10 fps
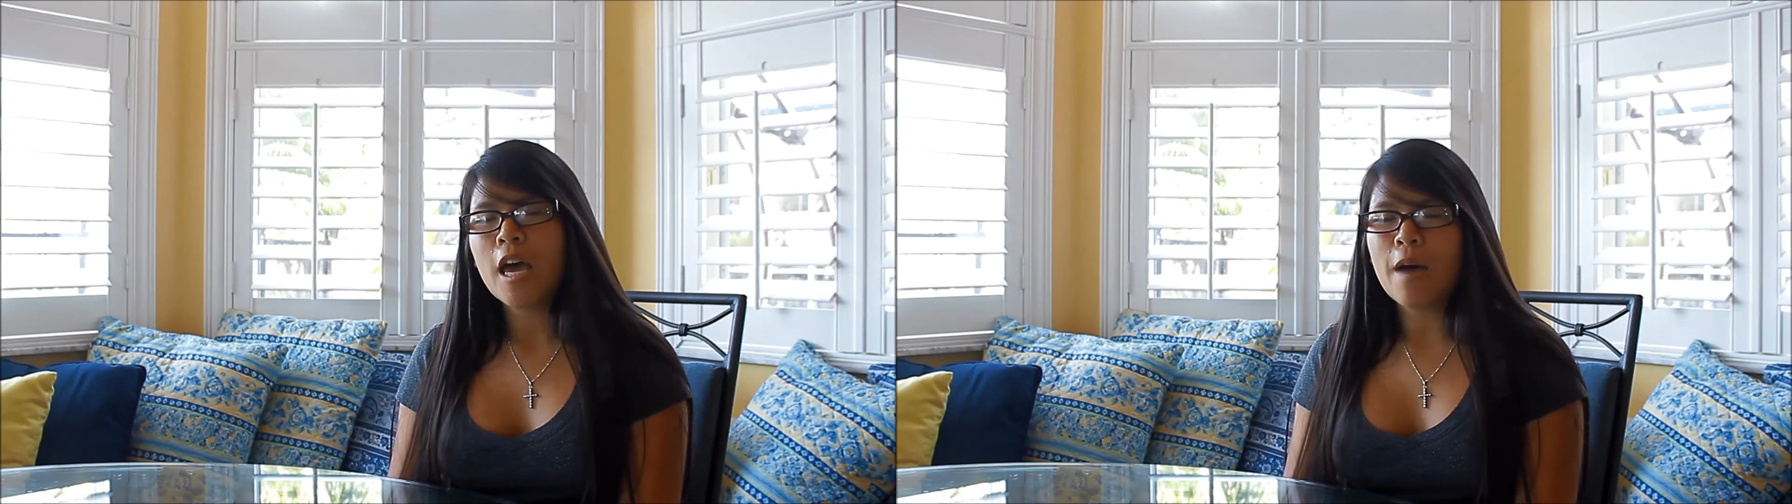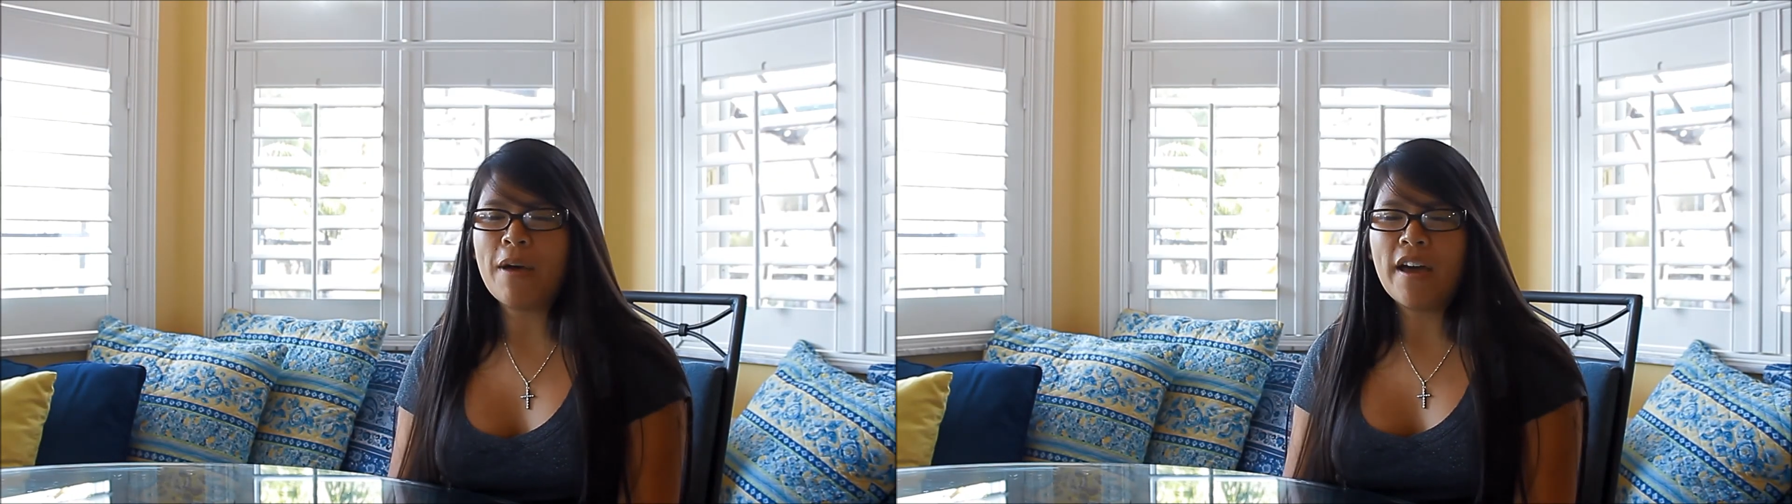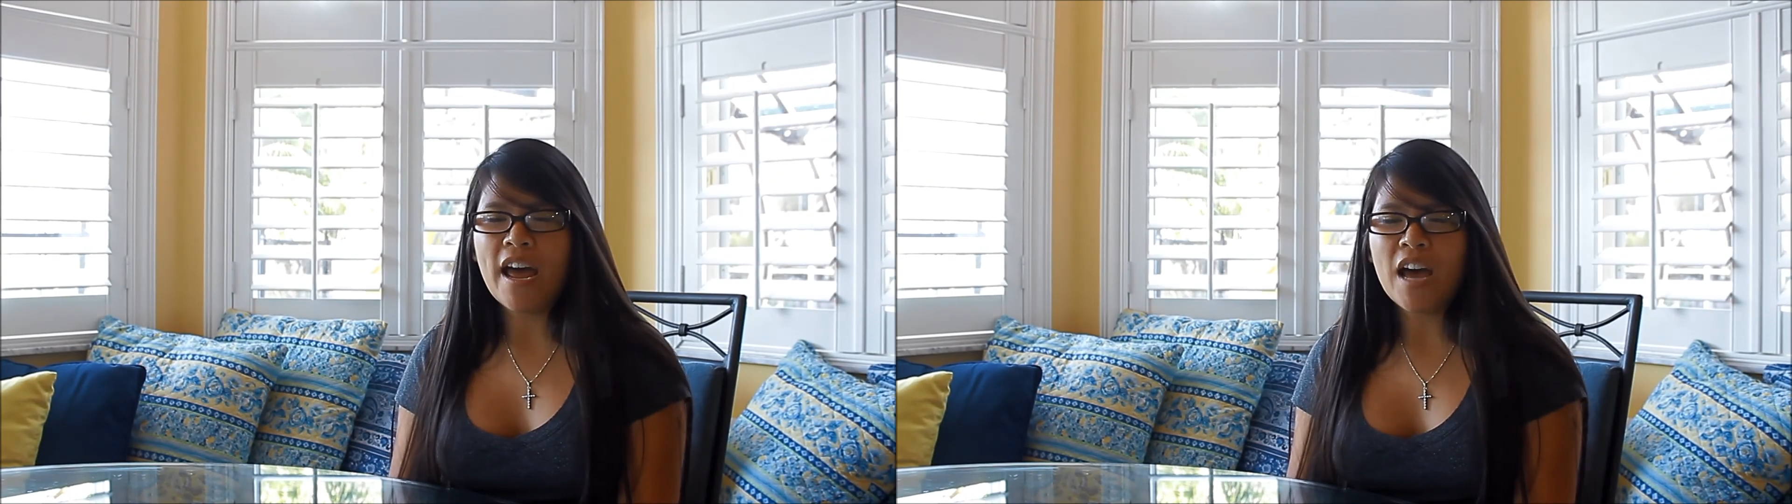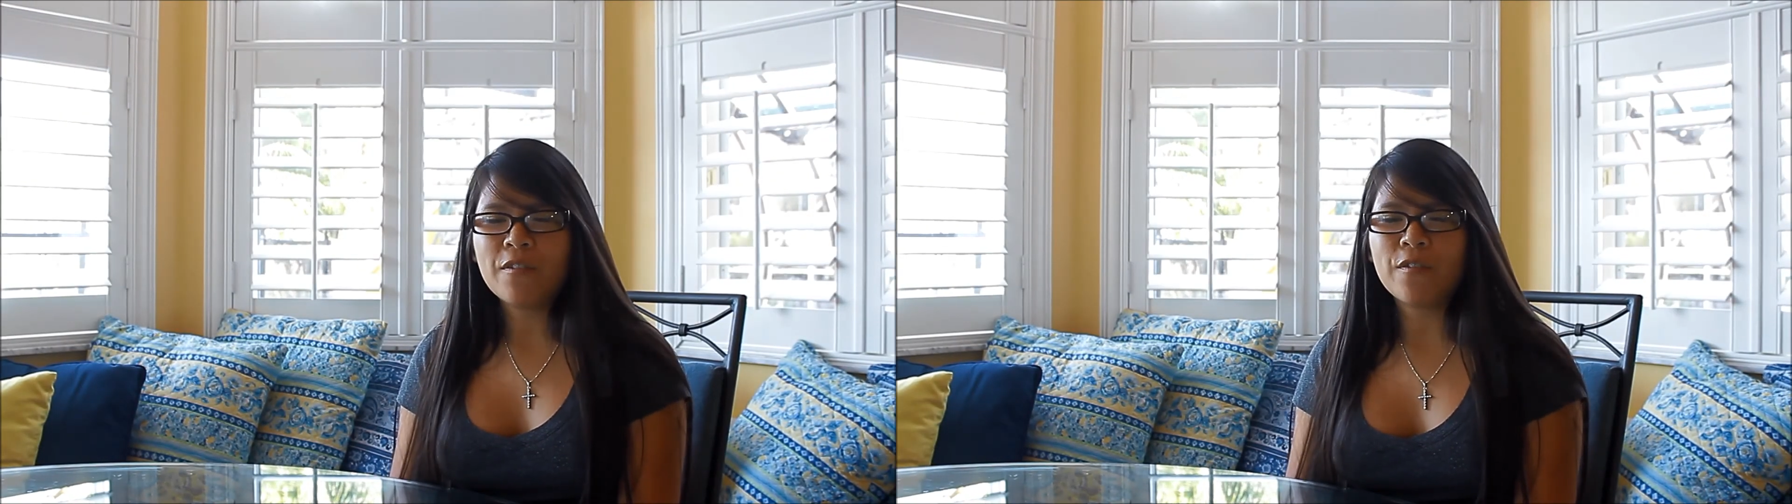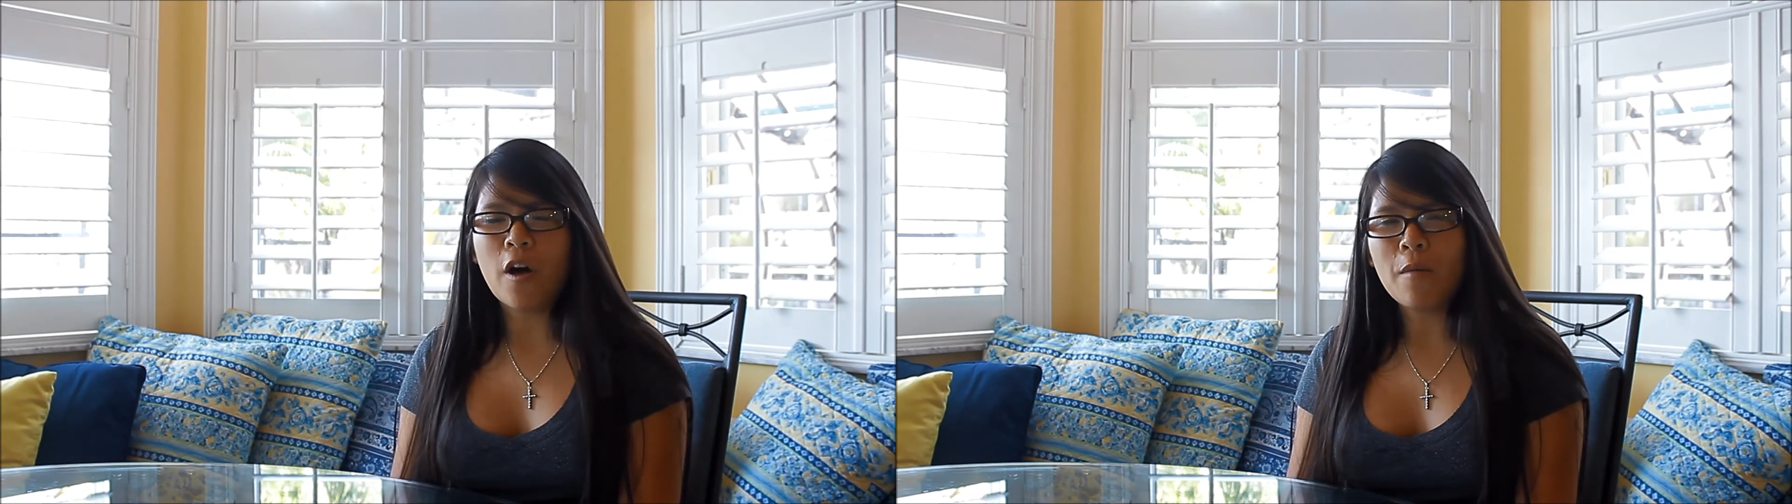About half
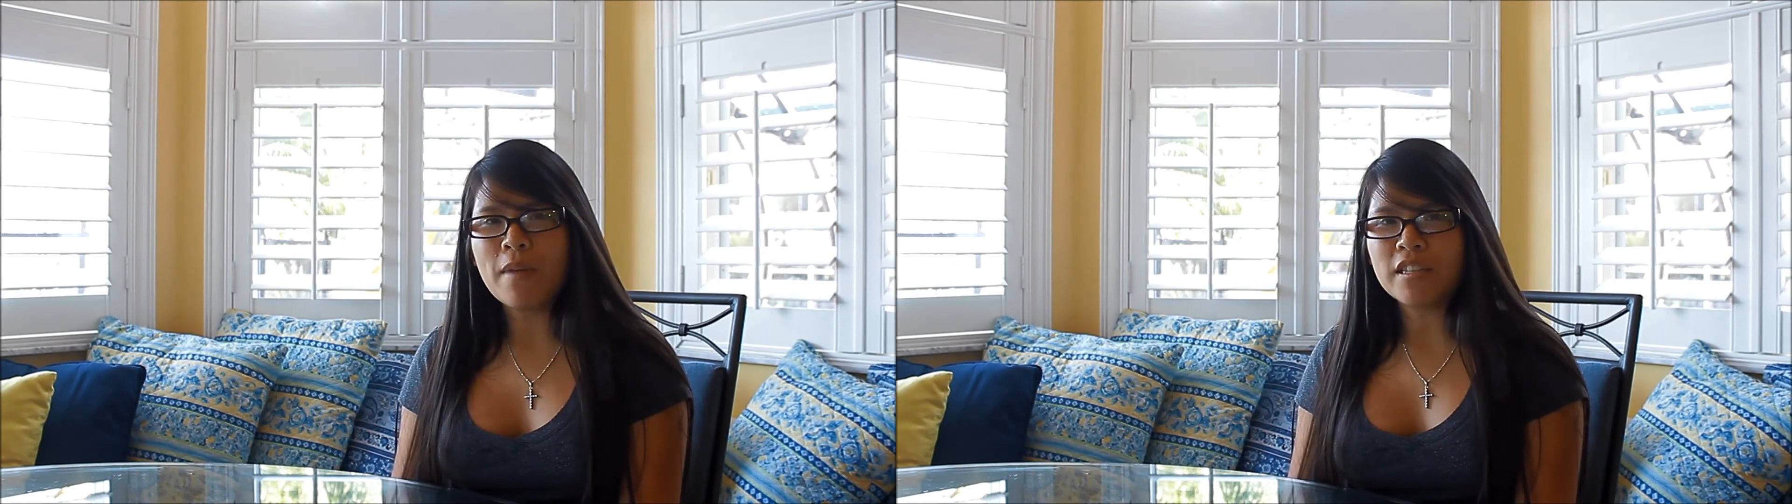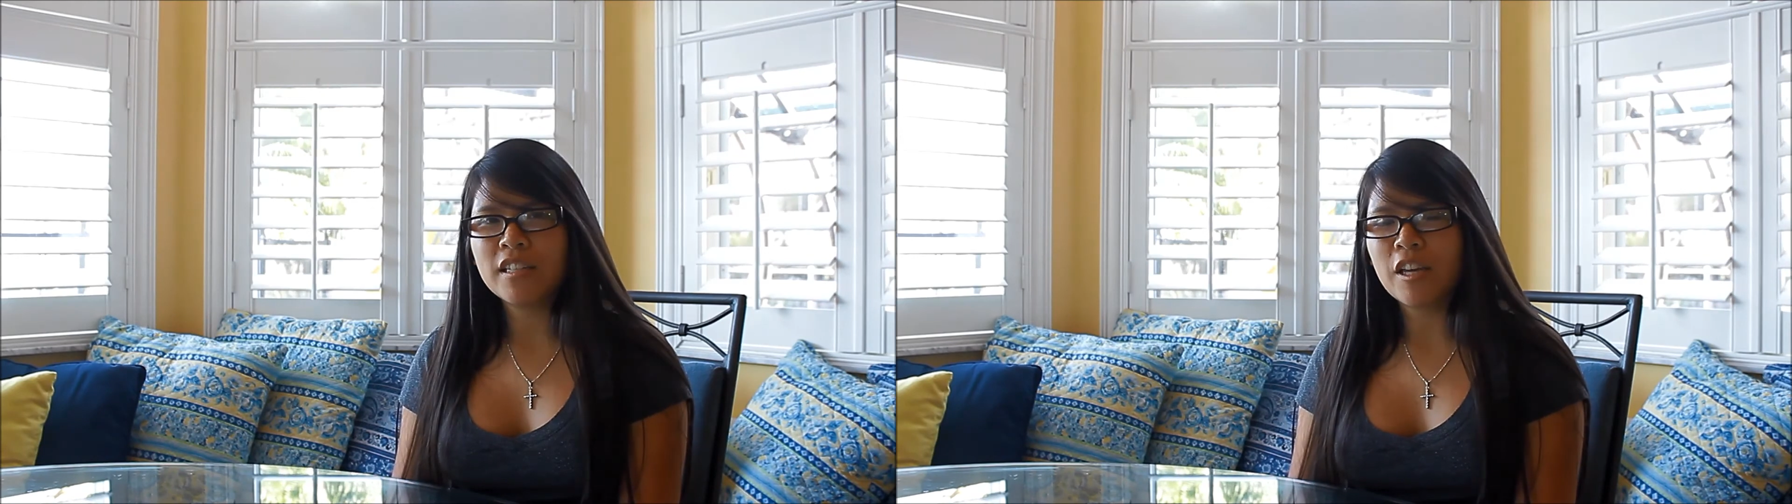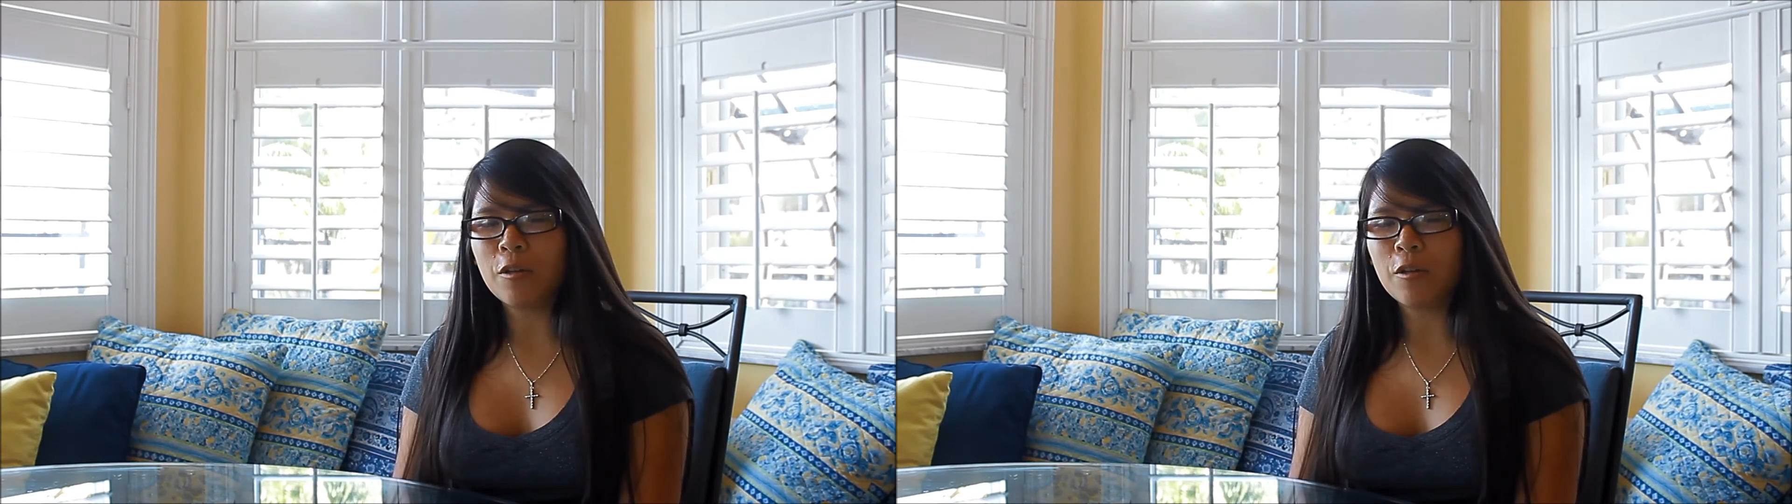of all mentally